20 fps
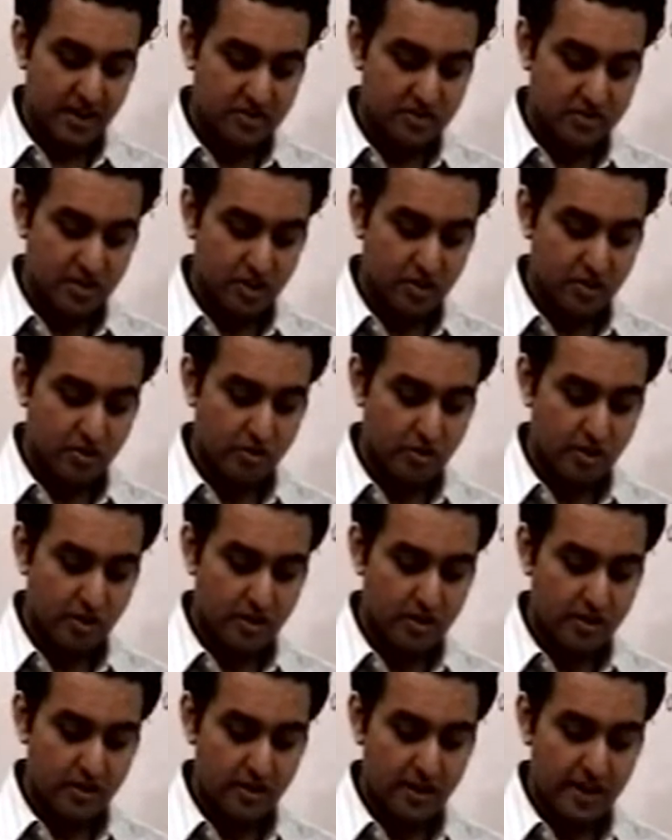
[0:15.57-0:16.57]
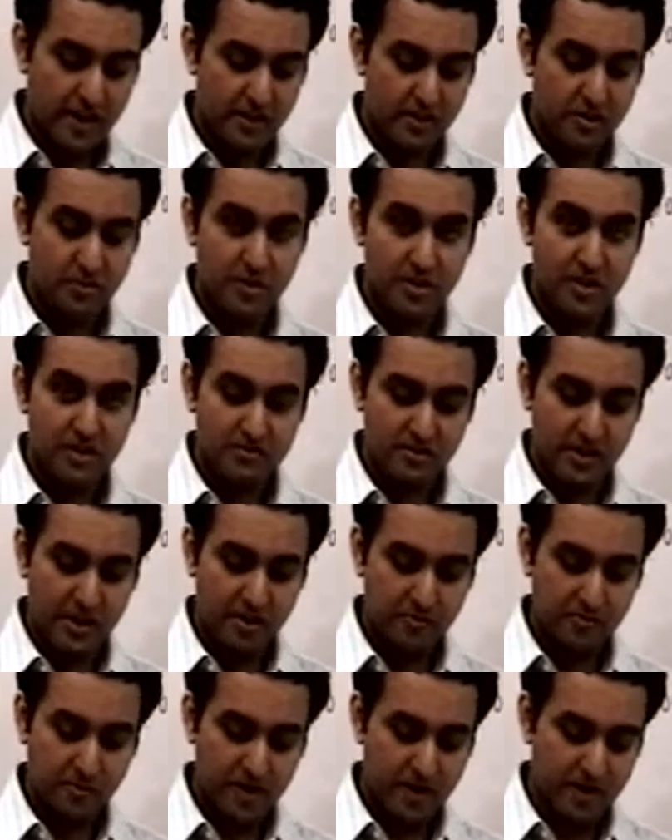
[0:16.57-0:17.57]
extracurricular activities
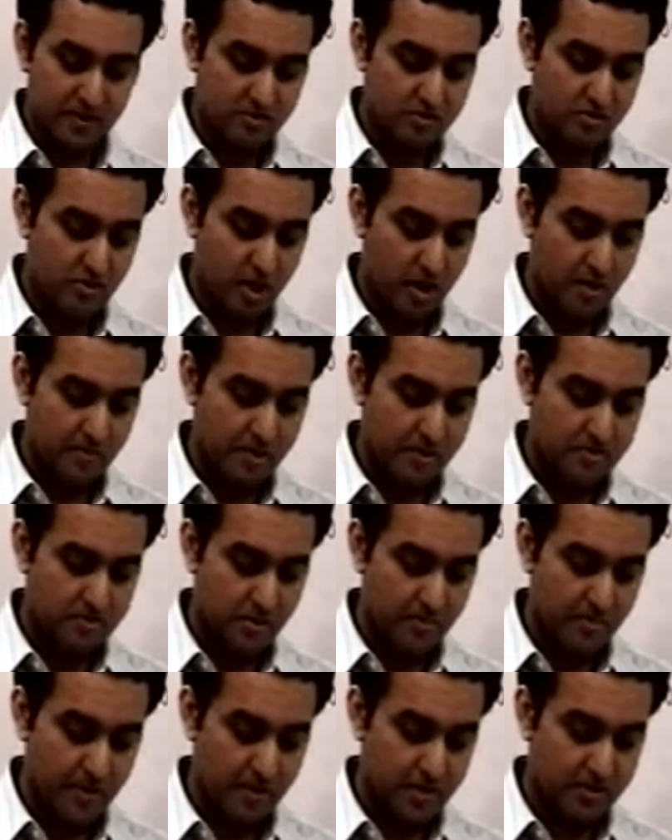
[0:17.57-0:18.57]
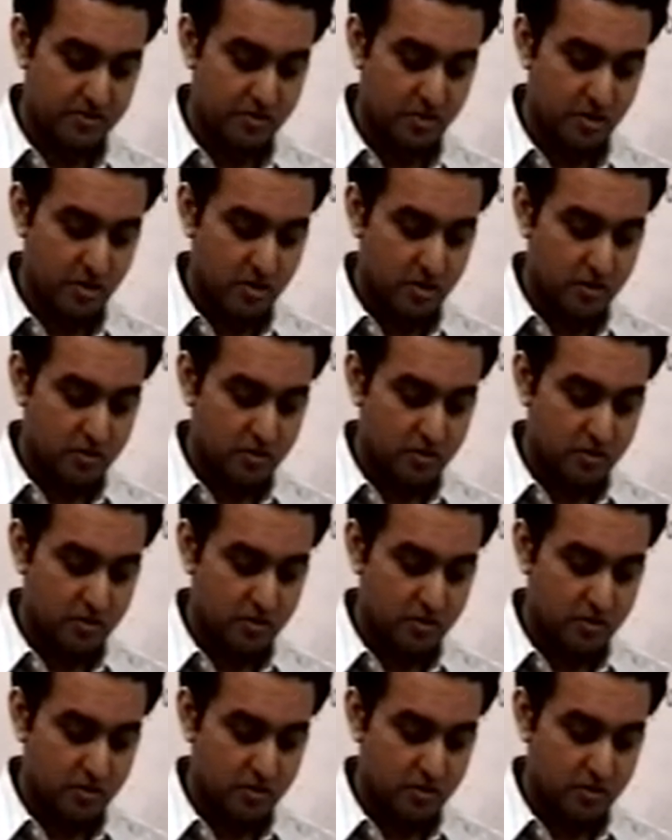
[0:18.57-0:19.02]
like plays, dramas, debates,